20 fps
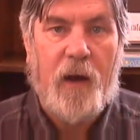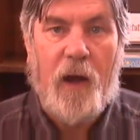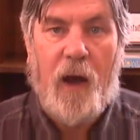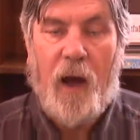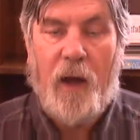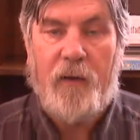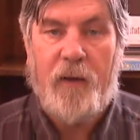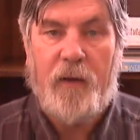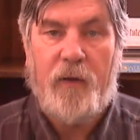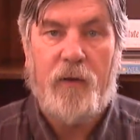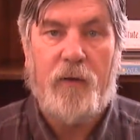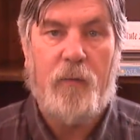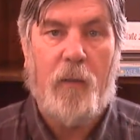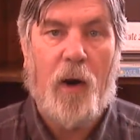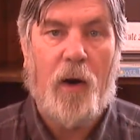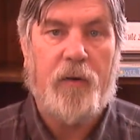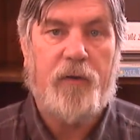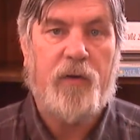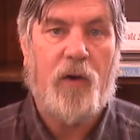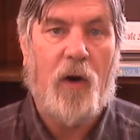And then you'd
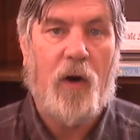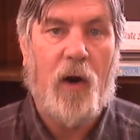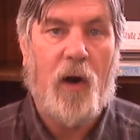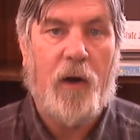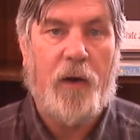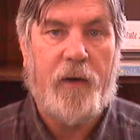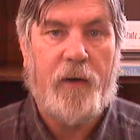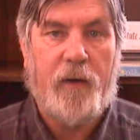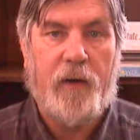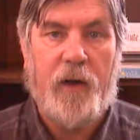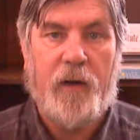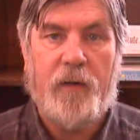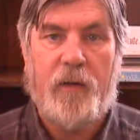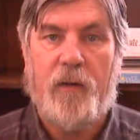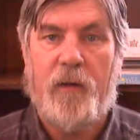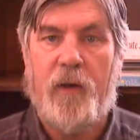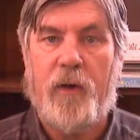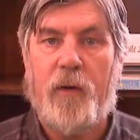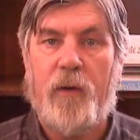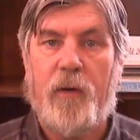march on and you get to
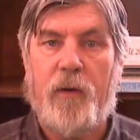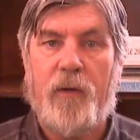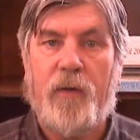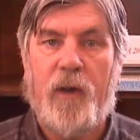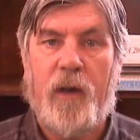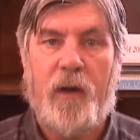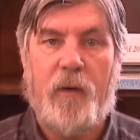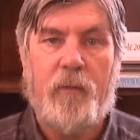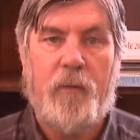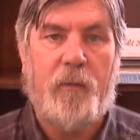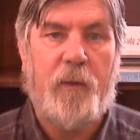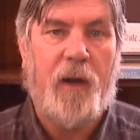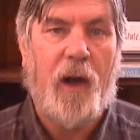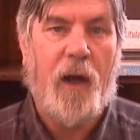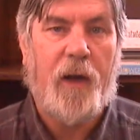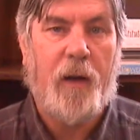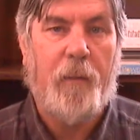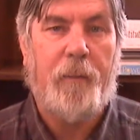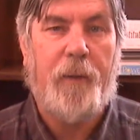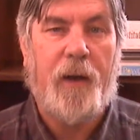the Earth and it would be
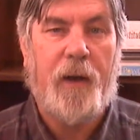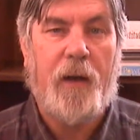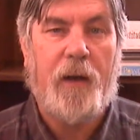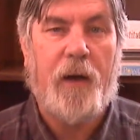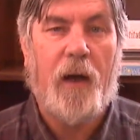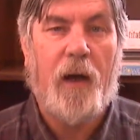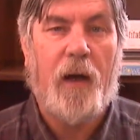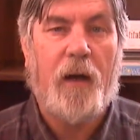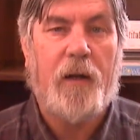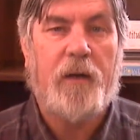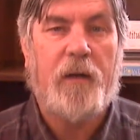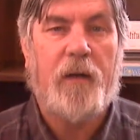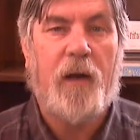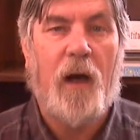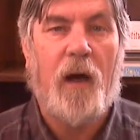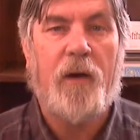like a peanut.